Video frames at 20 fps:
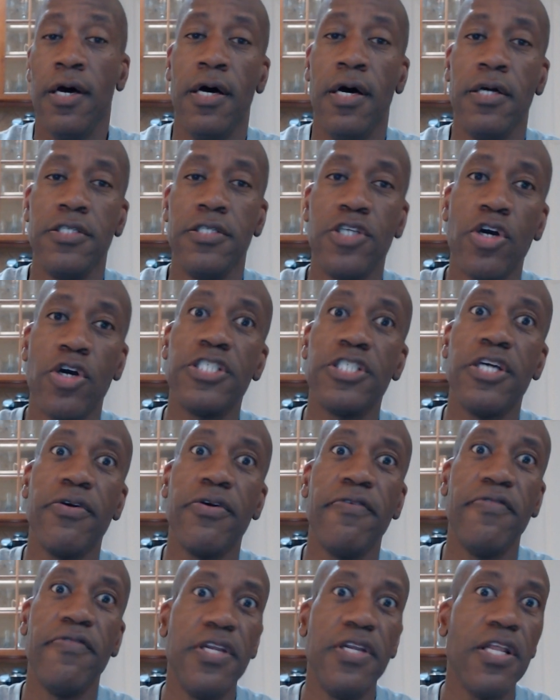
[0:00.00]
dark cherry
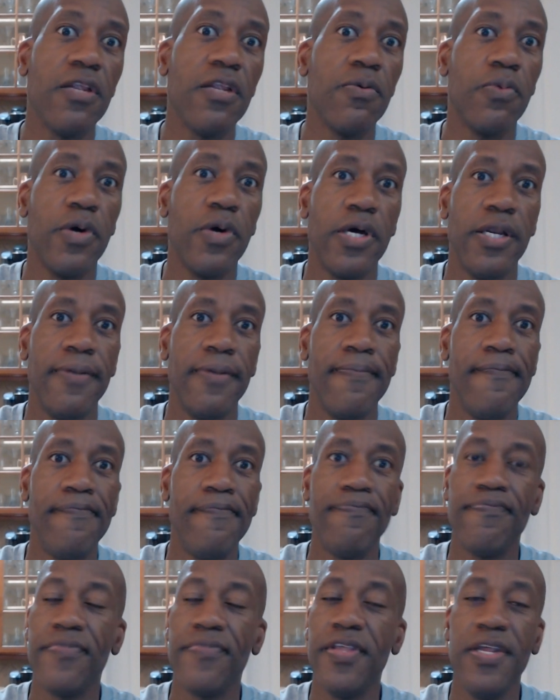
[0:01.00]
vanilla one
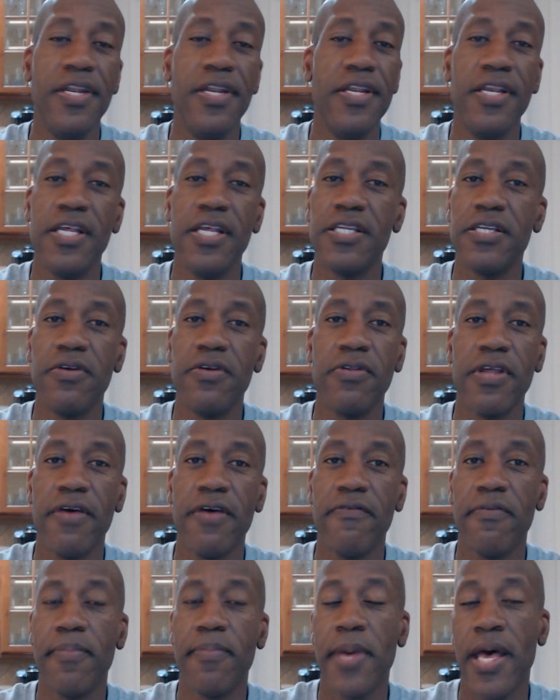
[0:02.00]
didn't necessarily have
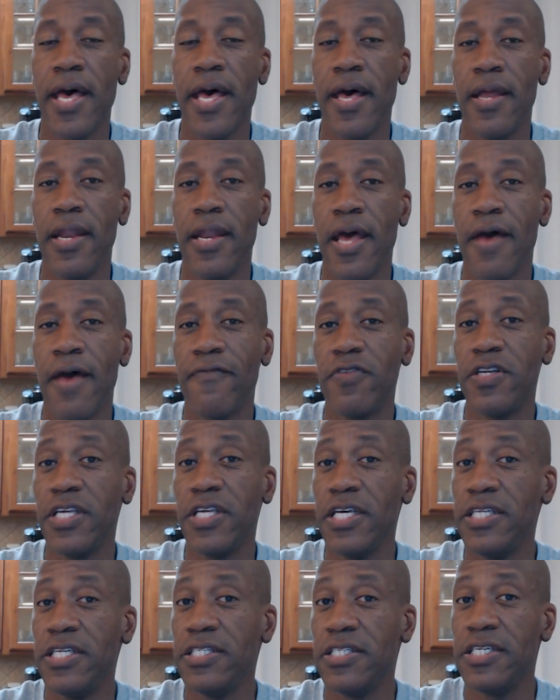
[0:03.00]
a bad
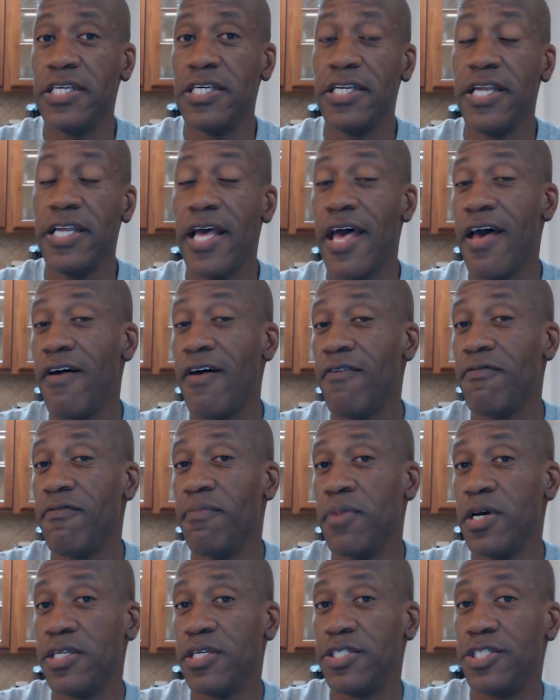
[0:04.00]
aftertaste. It didn't have
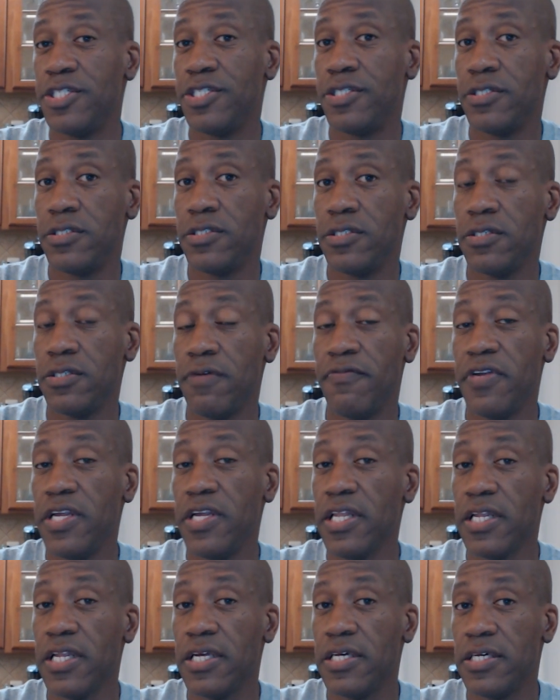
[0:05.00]
much of
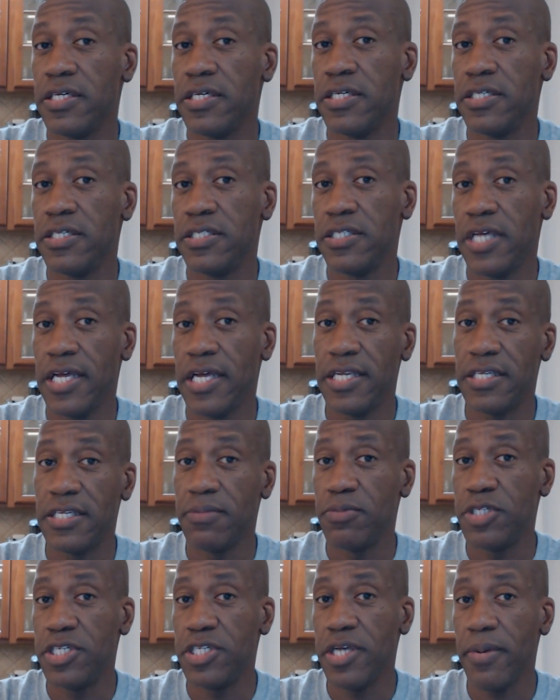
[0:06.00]
vanilla. It had some
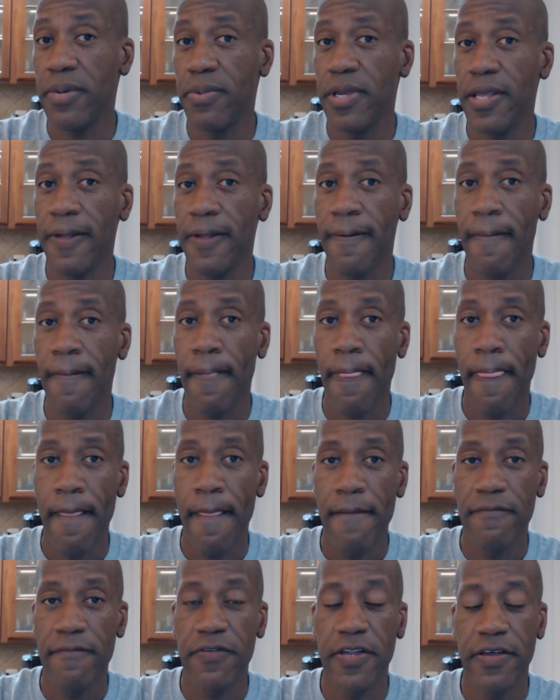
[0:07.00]
cherry
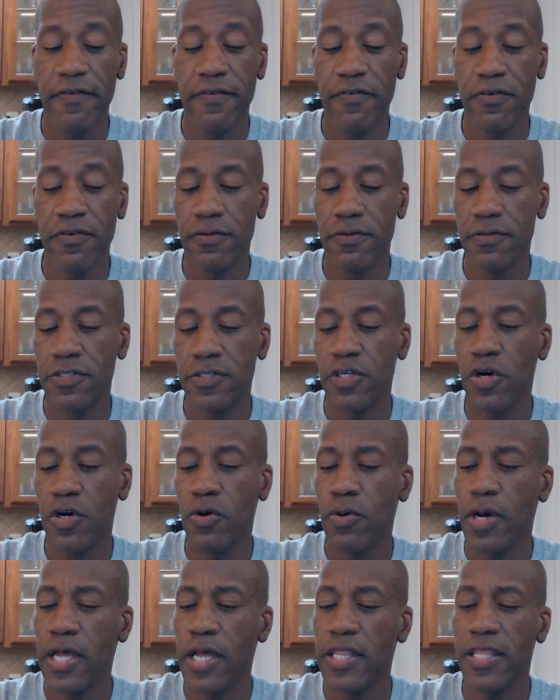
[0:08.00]
flavor.
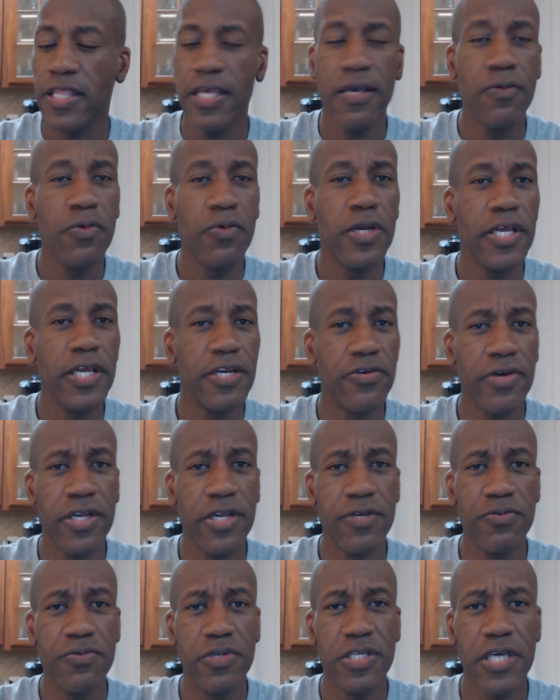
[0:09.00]
So I think when they try to
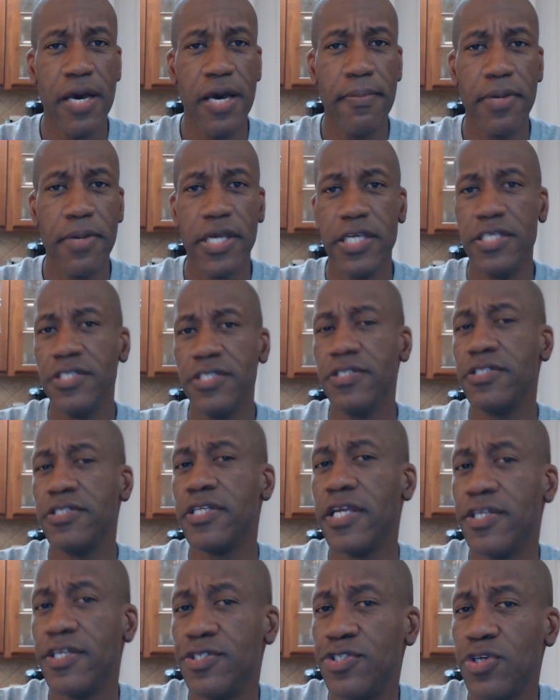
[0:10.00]
do these combinations, they
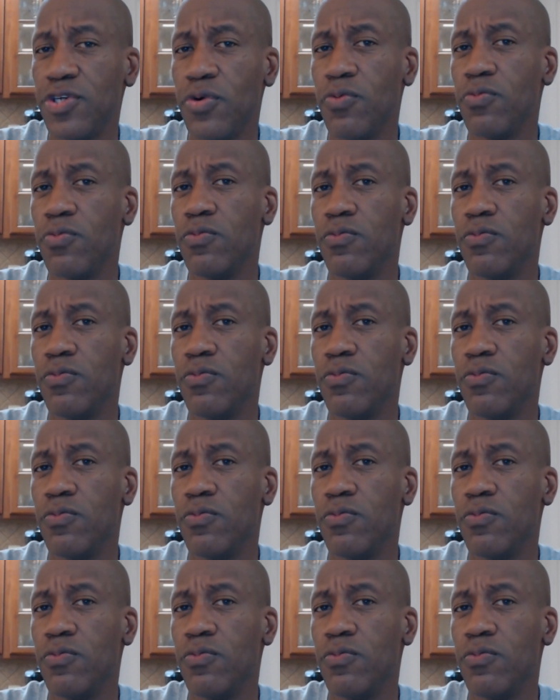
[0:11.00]
don't